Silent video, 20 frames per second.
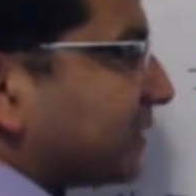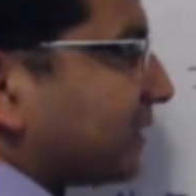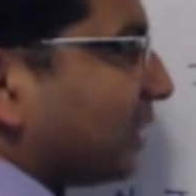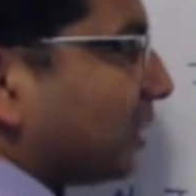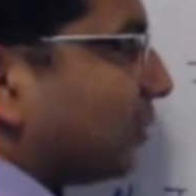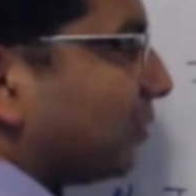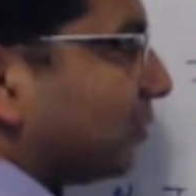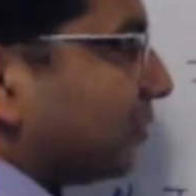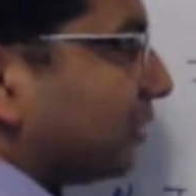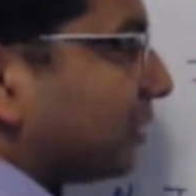E
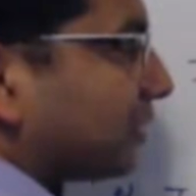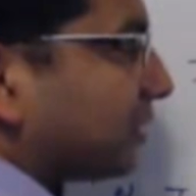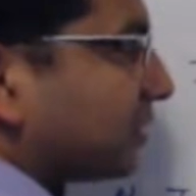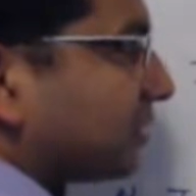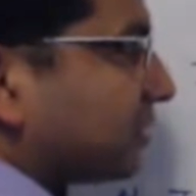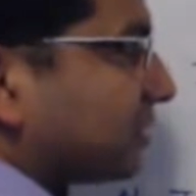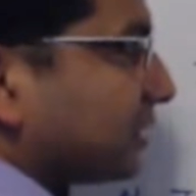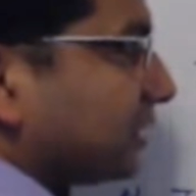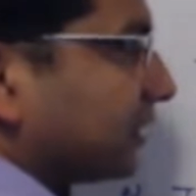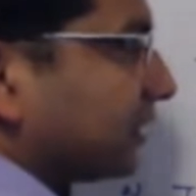sound,
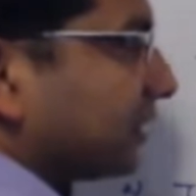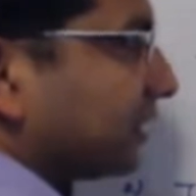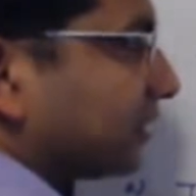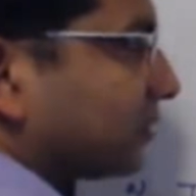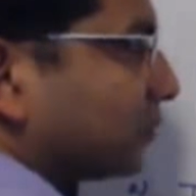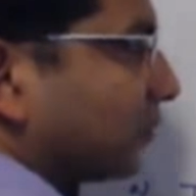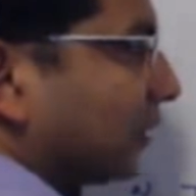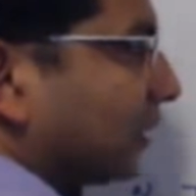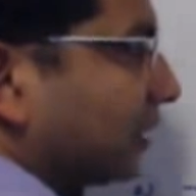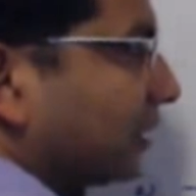this is
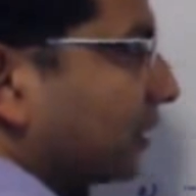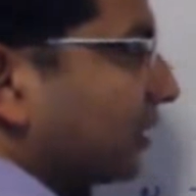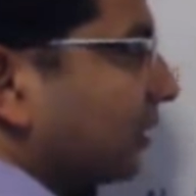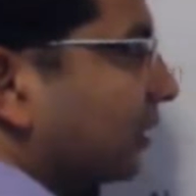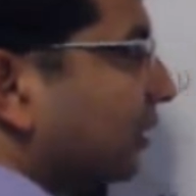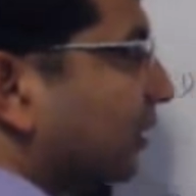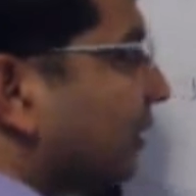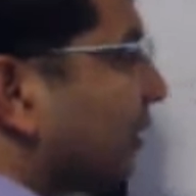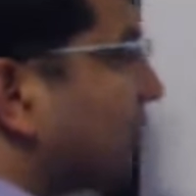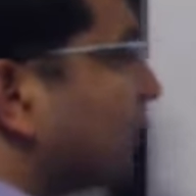this one,
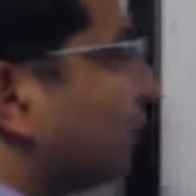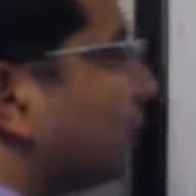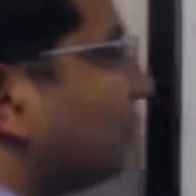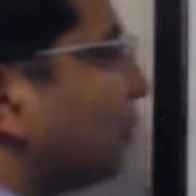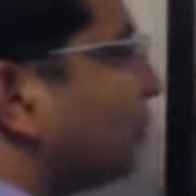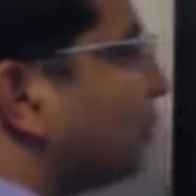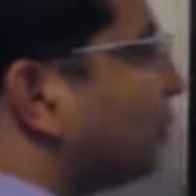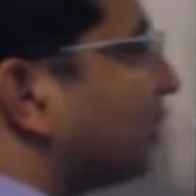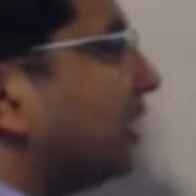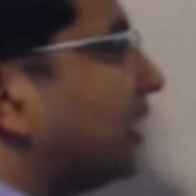
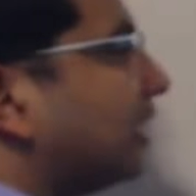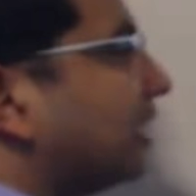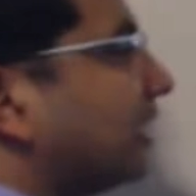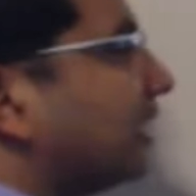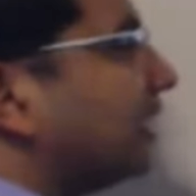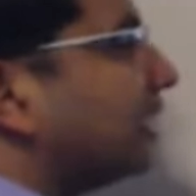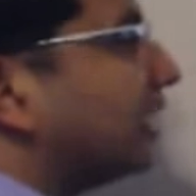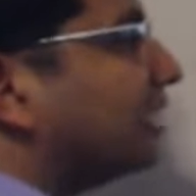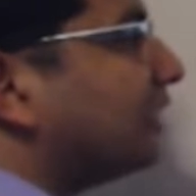okay?